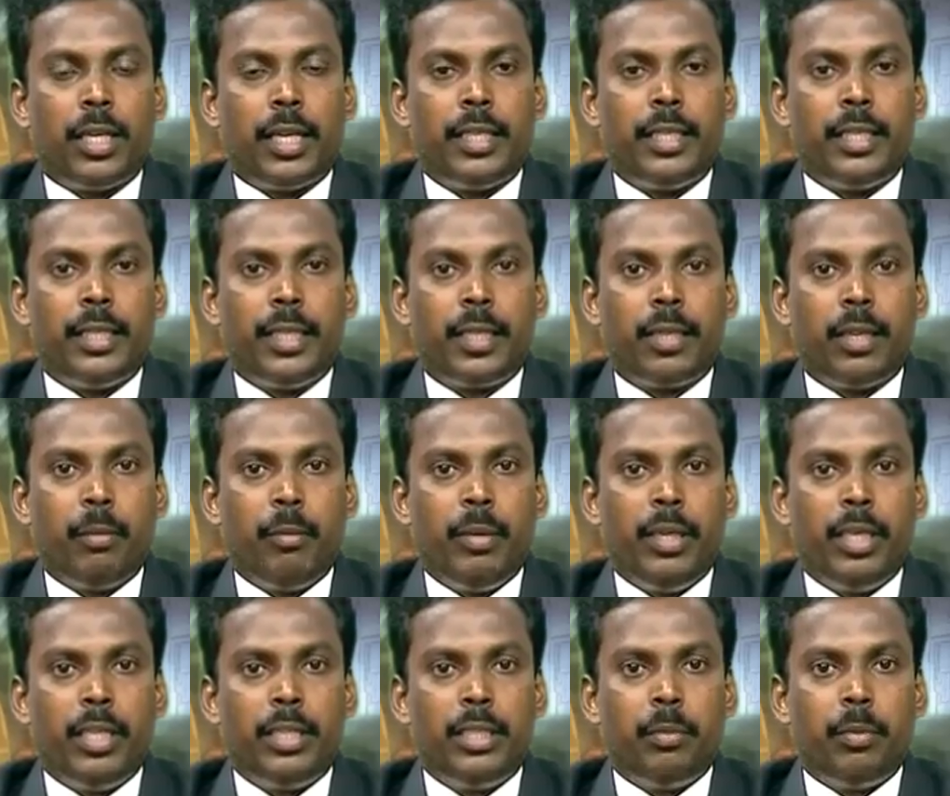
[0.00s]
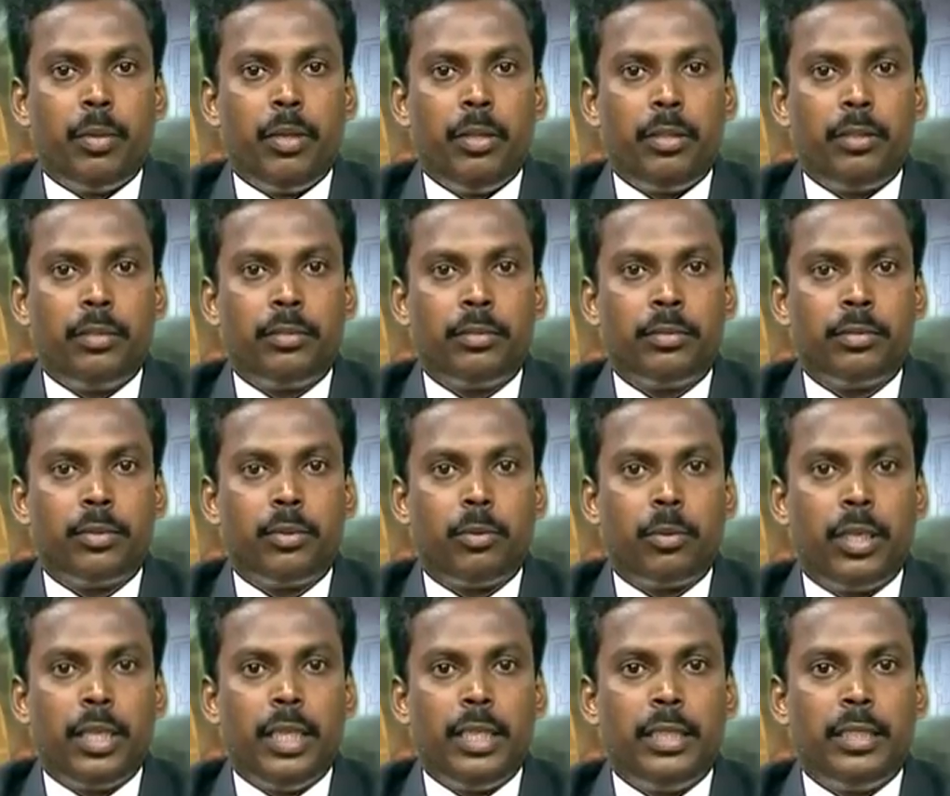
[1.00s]
and that will be eligible
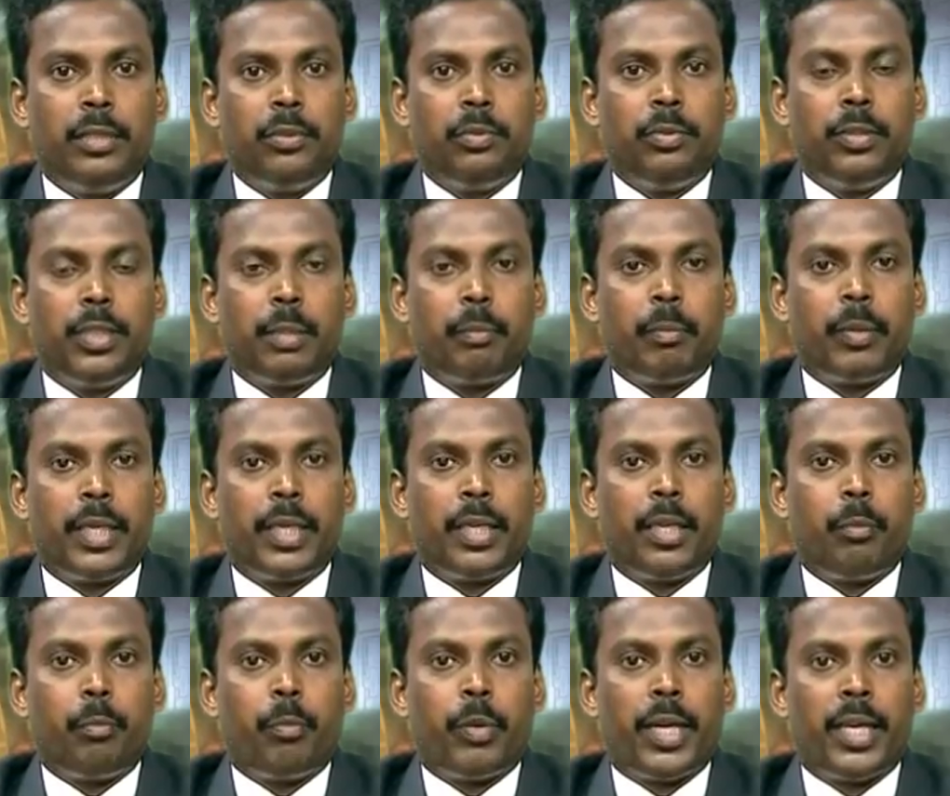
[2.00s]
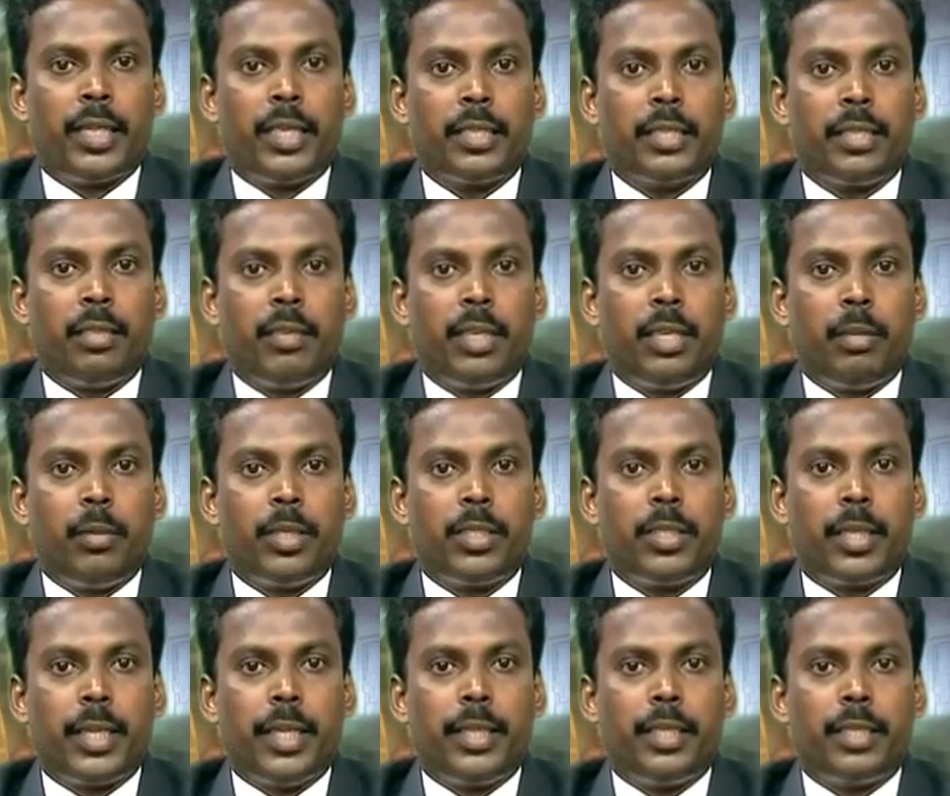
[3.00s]
only if that particular part is available as
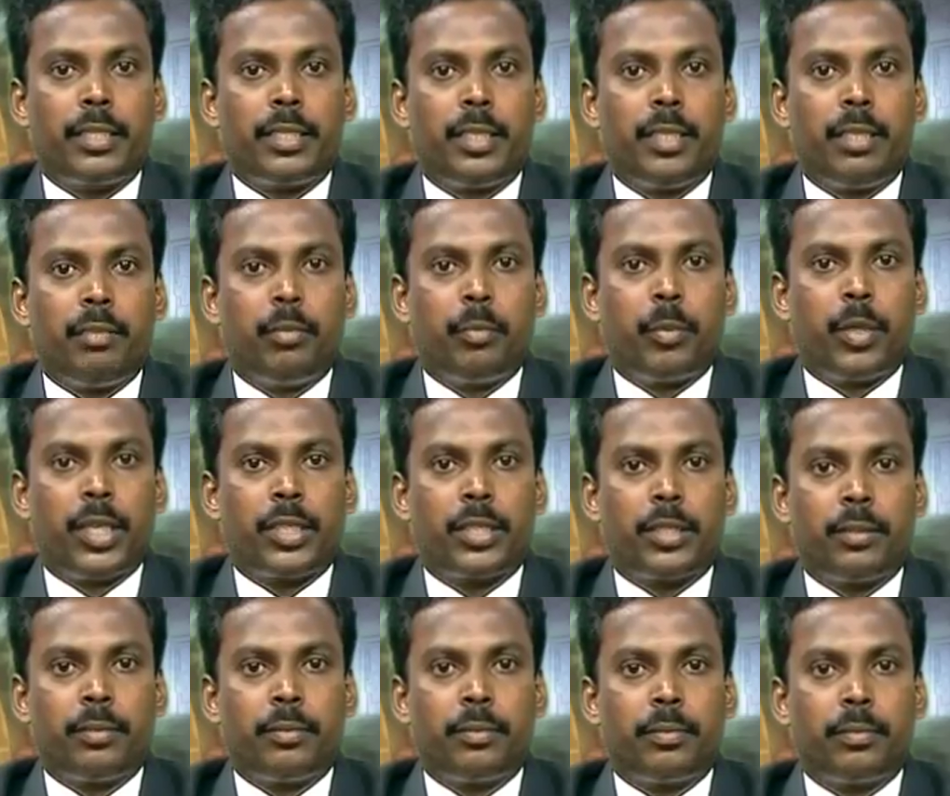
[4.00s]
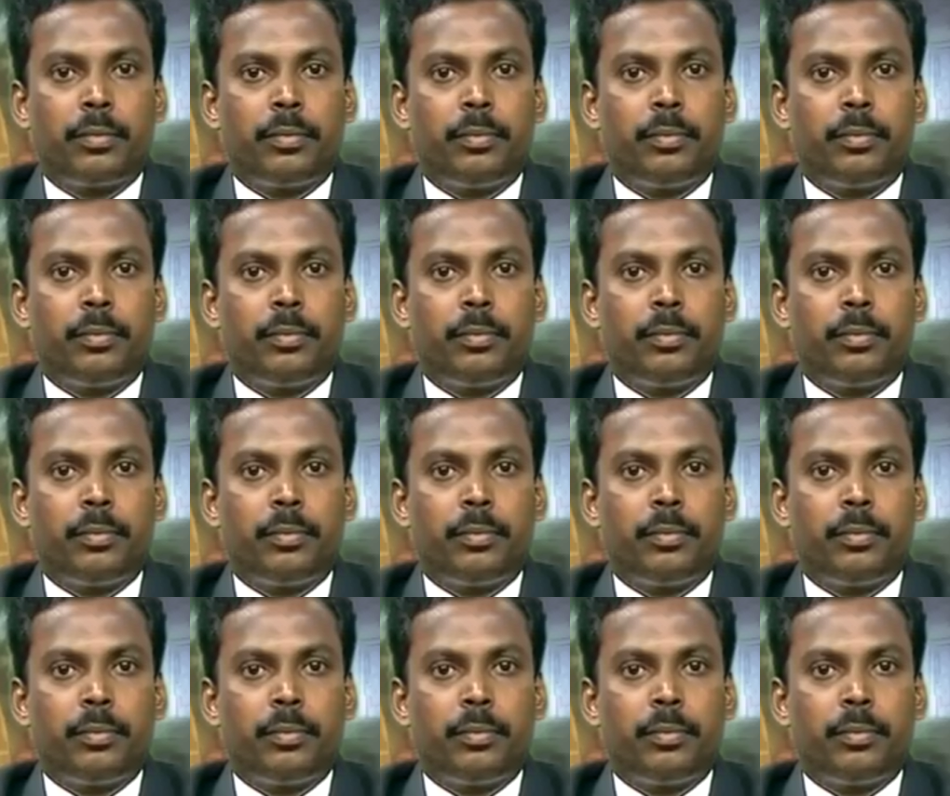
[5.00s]
the right hand side of a production.